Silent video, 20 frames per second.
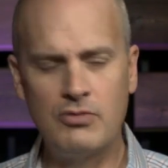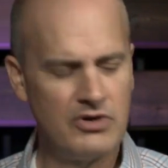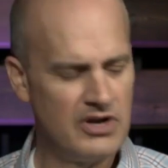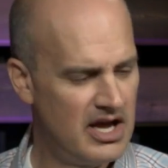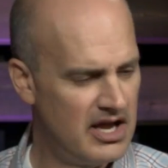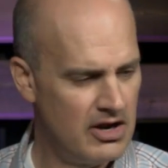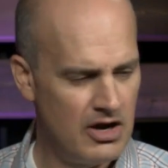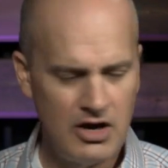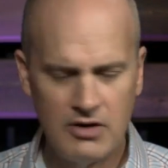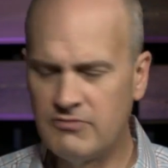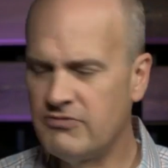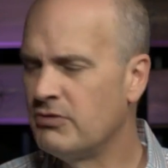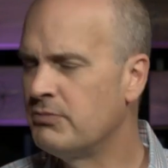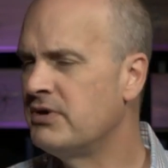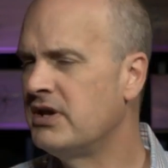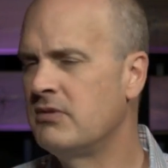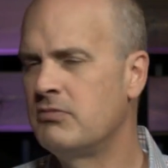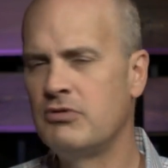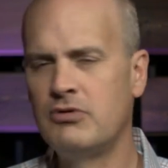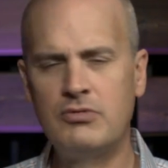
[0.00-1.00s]
We're not harmful
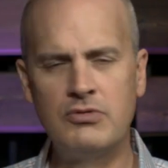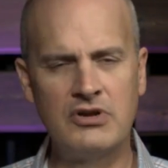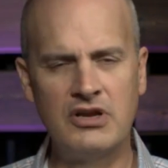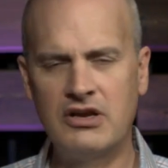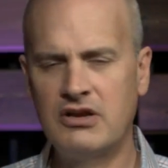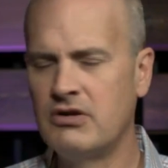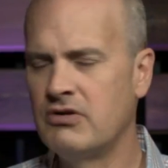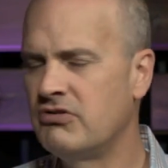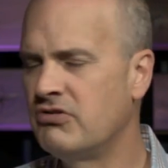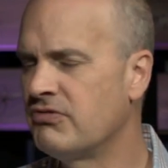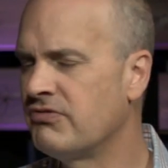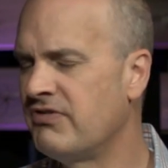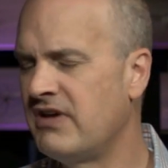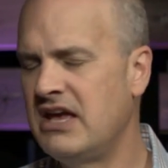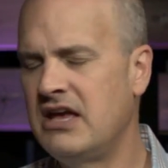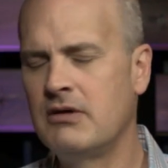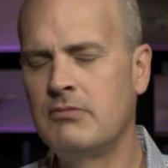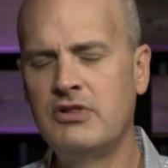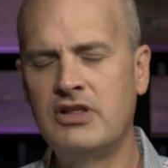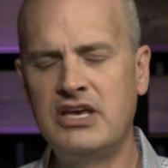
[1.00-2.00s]
people. We're not going to hurt your
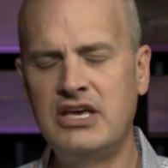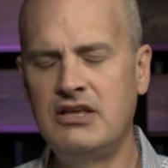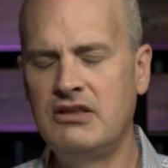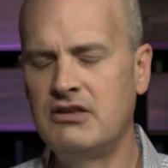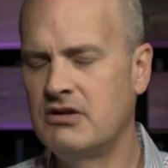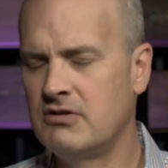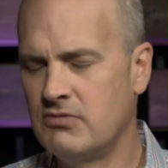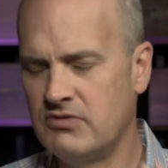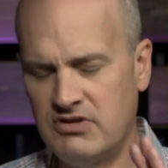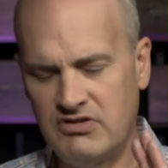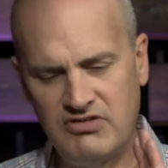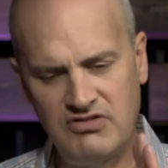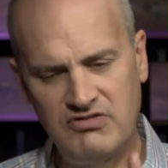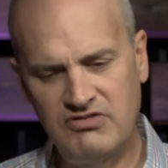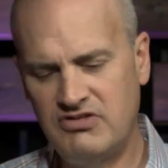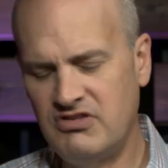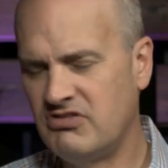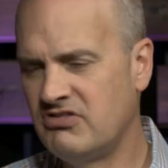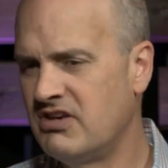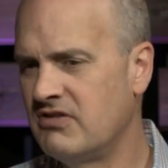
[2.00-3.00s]
family. You know,
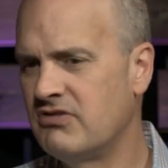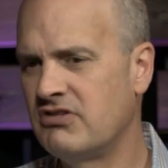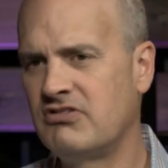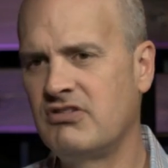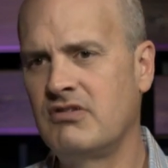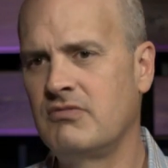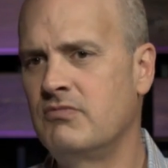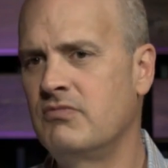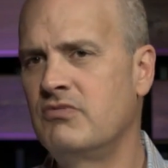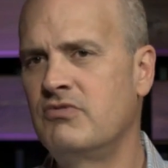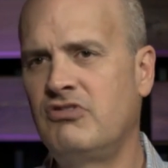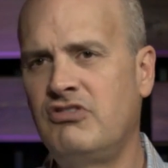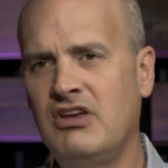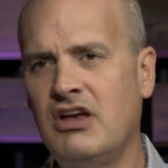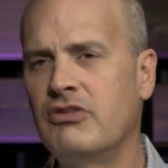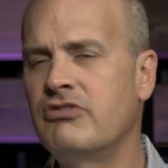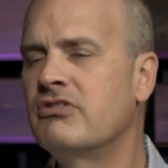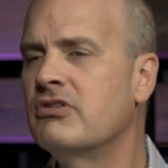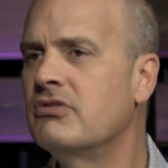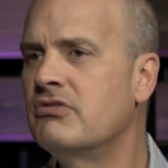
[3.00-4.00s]
just give us a
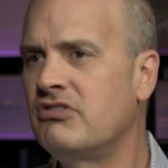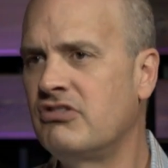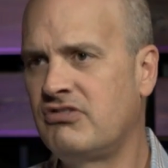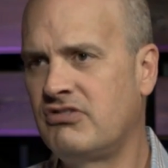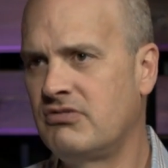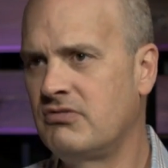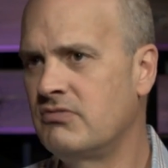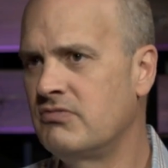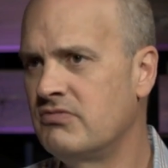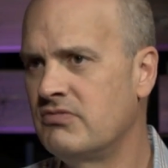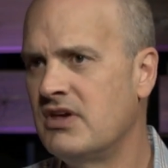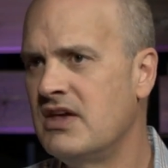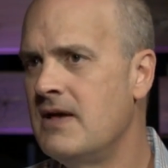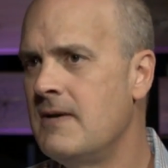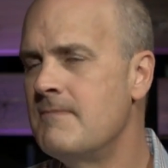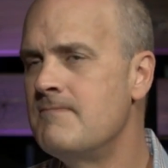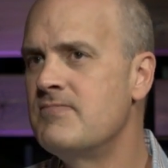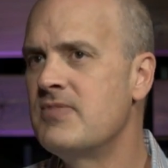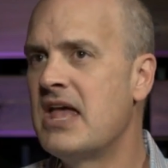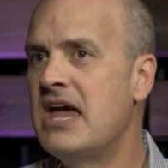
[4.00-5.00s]
shelter. Just
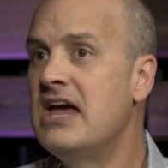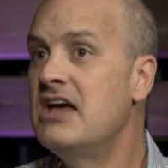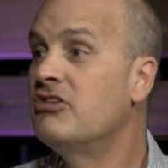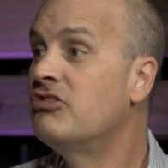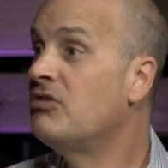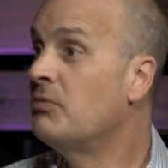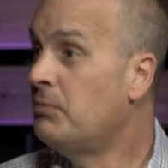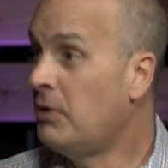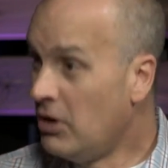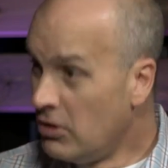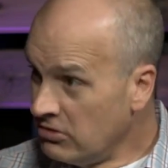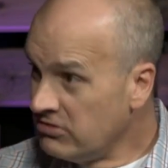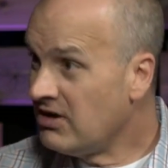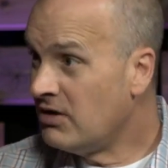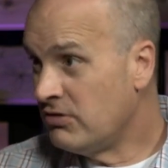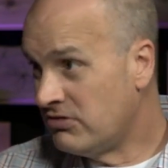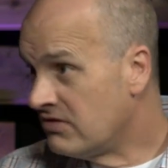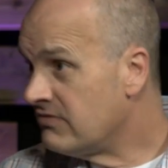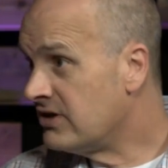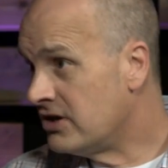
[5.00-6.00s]
suppose
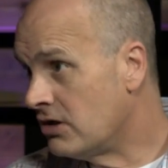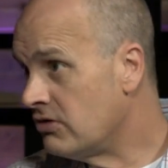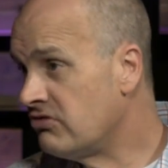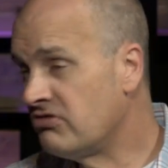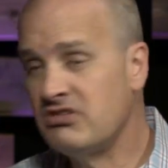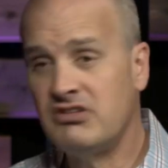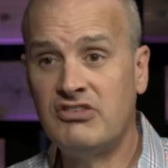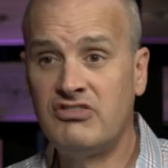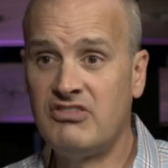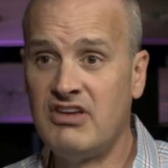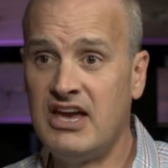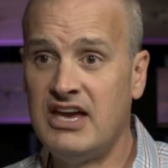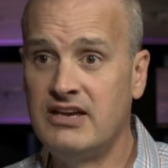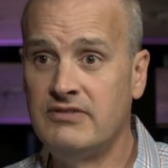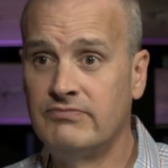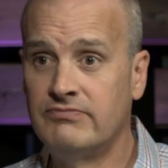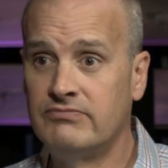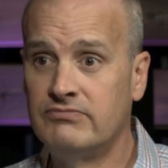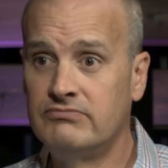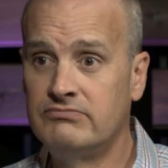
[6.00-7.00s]
I was of a notion to
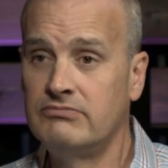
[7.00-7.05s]
say,